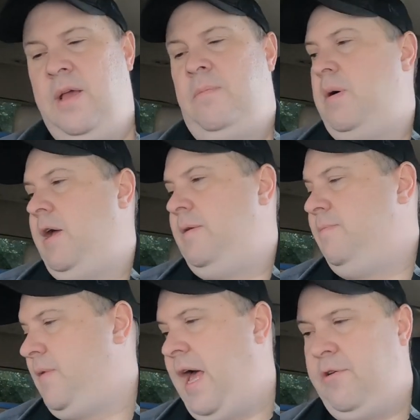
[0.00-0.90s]
But
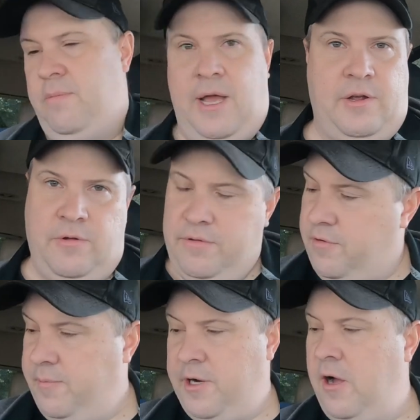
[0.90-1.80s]
I don't mind going through
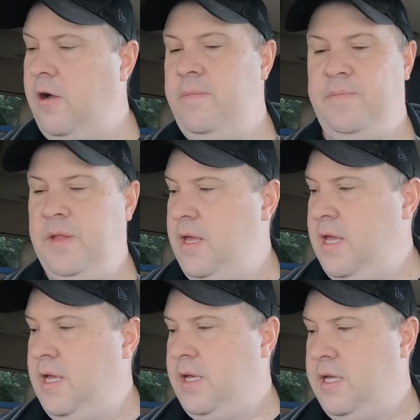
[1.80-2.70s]
them at all,
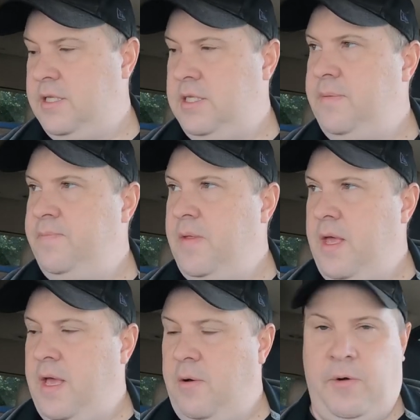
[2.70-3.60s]
because
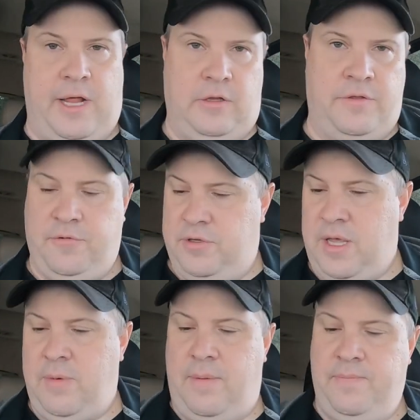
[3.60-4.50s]
when I looked through
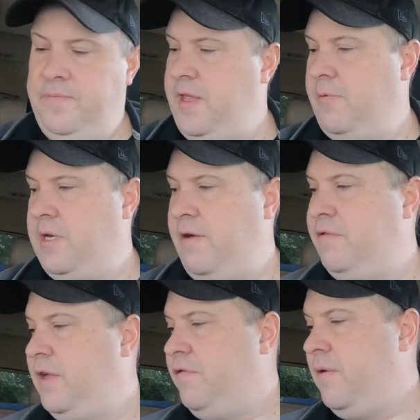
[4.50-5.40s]
some of them, they were
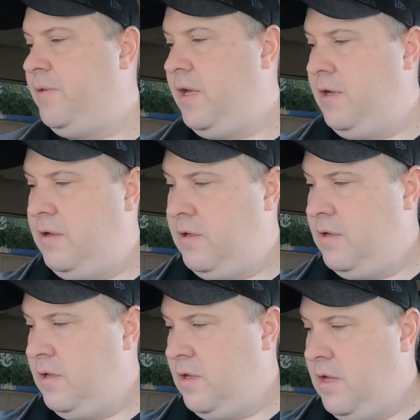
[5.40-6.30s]
definitely from the
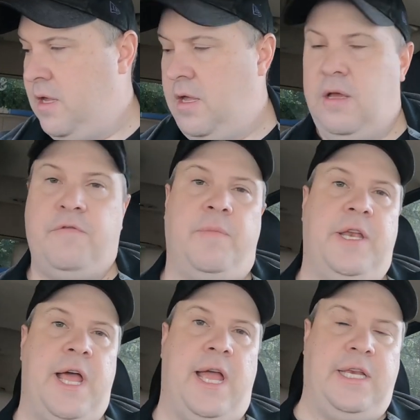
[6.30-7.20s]

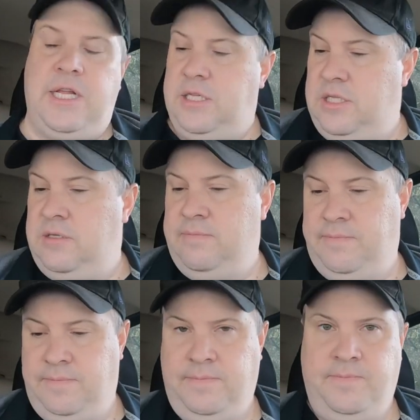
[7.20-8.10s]
90s.
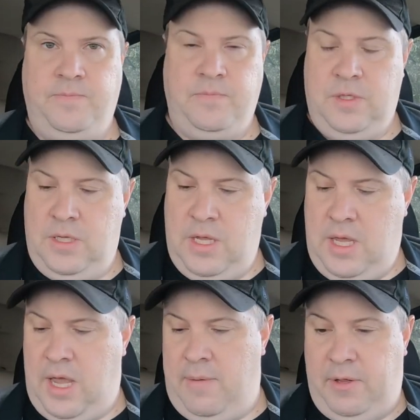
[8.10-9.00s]

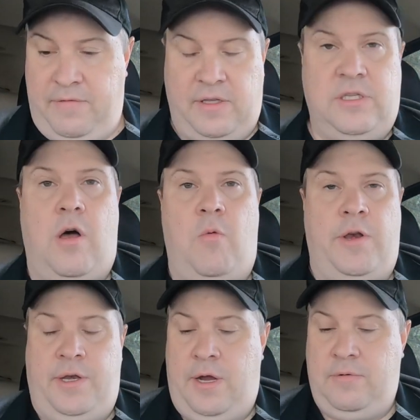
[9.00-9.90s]
I believe I saw one
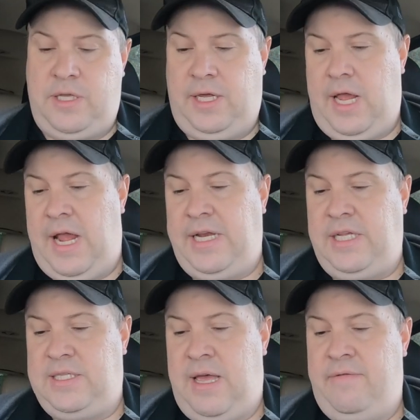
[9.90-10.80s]
in there. It was like
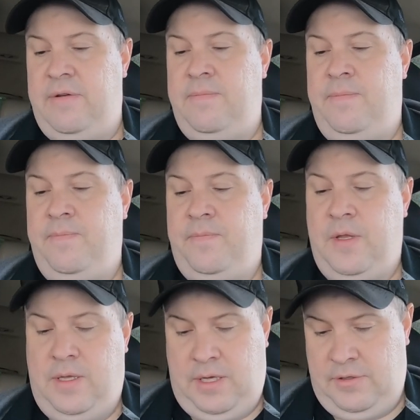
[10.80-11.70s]
87.
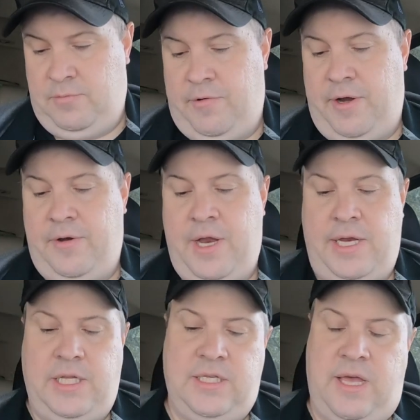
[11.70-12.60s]
There's here,
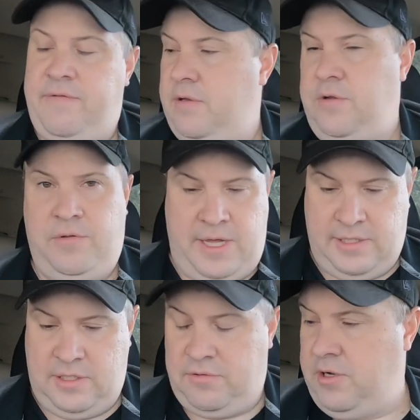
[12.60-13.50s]
97,
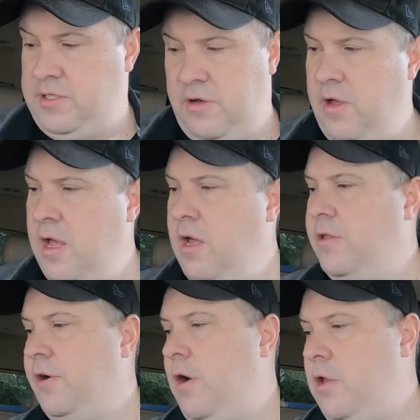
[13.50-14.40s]
2003. So
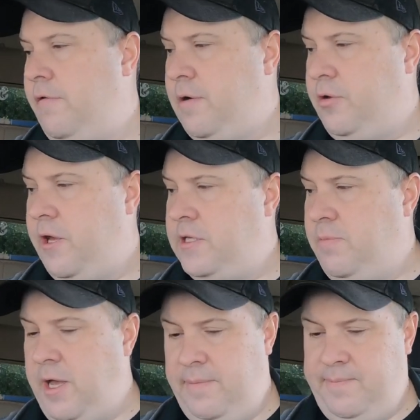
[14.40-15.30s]
they're all over the place,
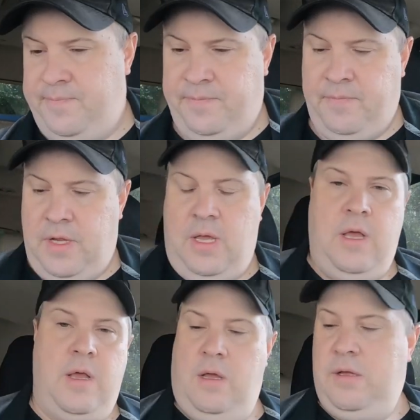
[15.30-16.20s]
but
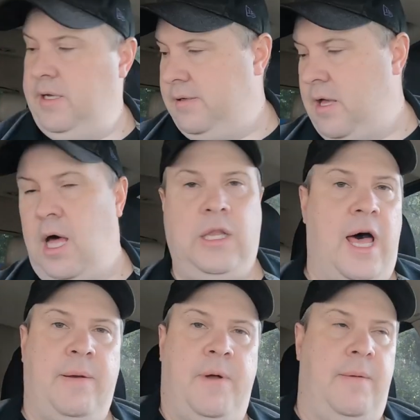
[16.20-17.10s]
I'll
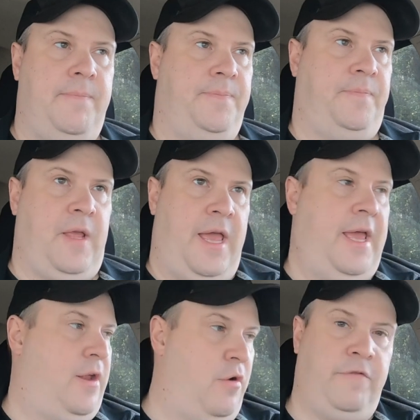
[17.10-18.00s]
lot them up
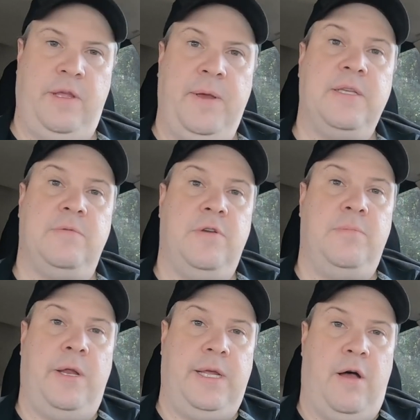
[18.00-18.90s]
and hopefully make some good
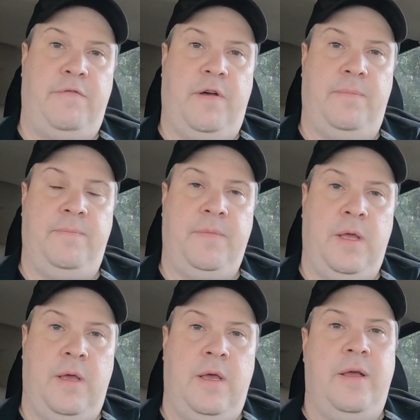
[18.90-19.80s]
money off of them.
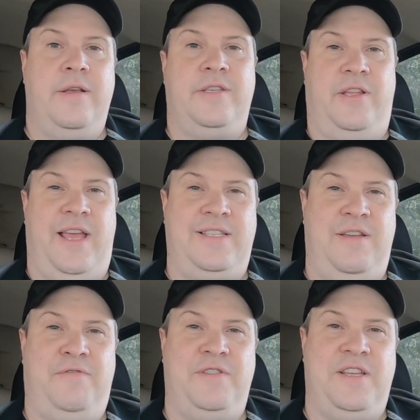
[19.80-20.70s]
So that's it
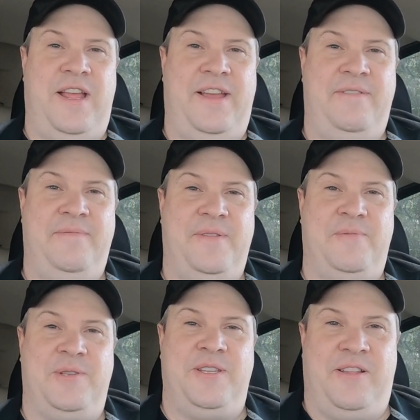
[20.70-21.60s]
for today.
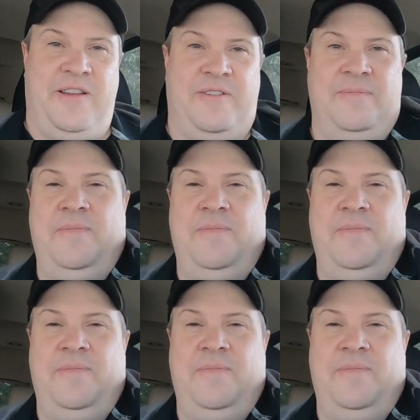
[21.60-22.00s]
We'll see you later.